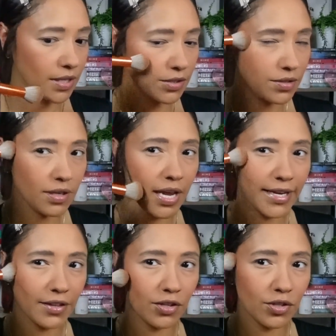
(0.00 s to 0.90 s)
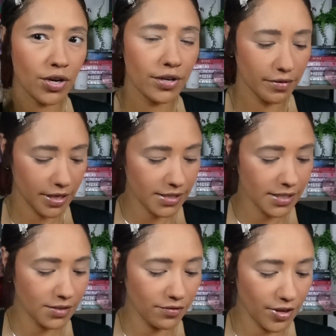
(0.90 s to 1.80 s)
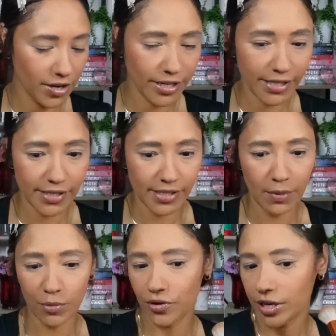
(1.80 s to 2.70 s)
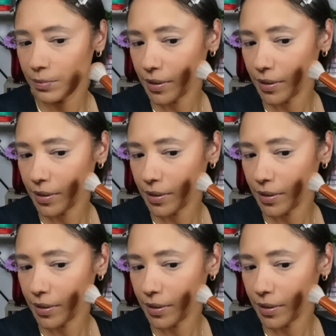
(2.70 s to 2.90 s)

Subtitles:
I do like the tone of this. It's very summery,